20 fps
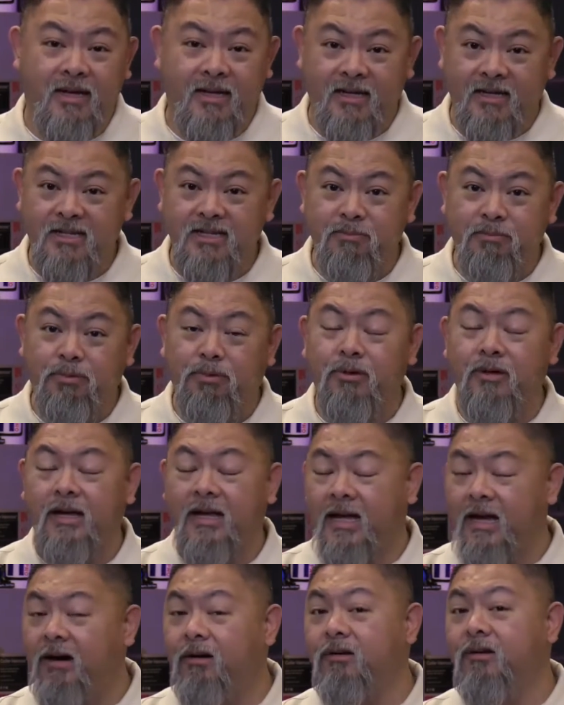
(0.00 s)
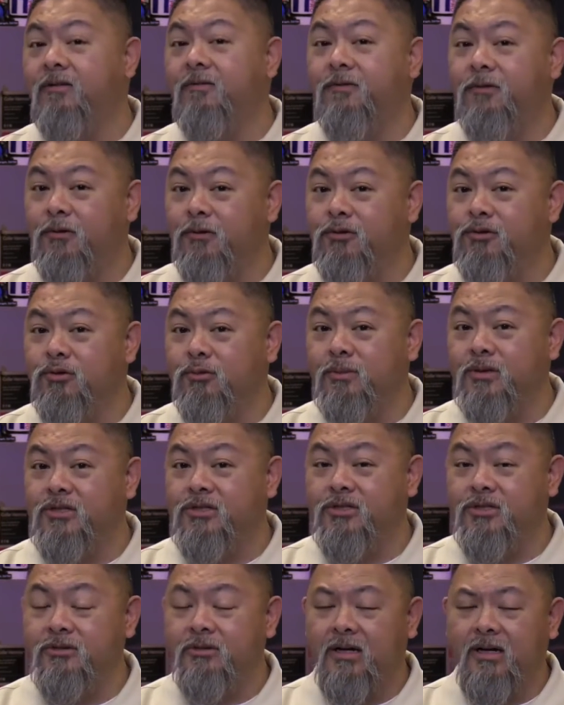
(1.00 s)
export out of
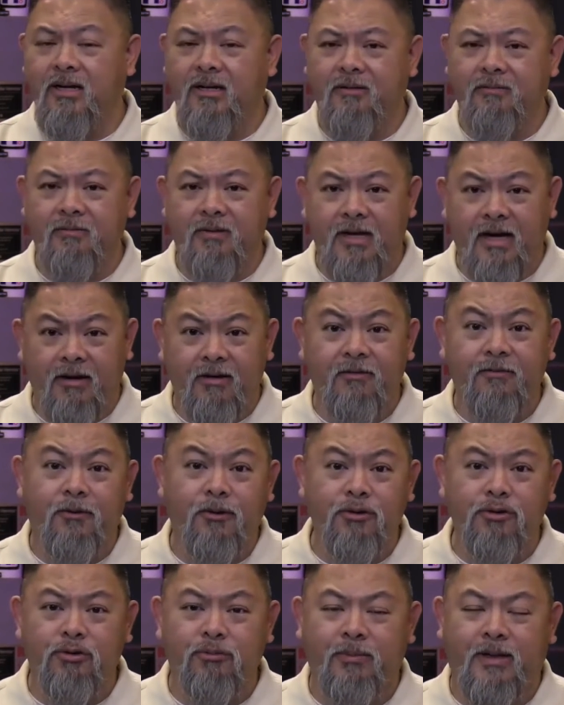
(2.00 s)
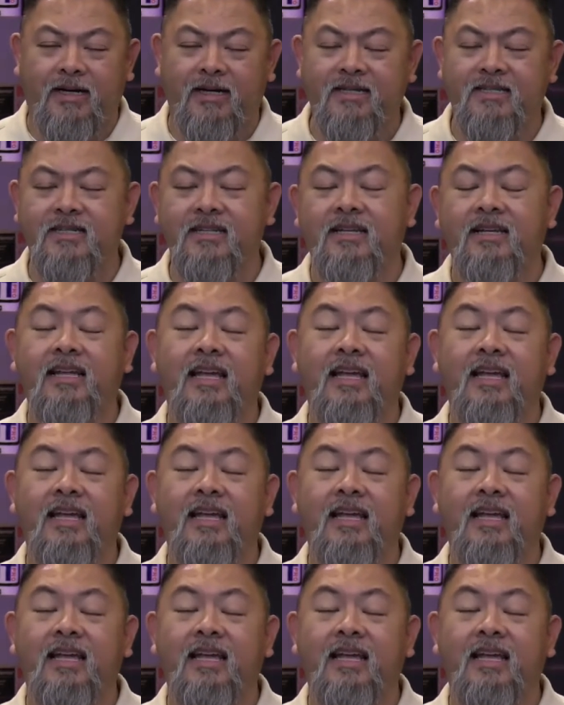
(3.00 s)
VirtualBox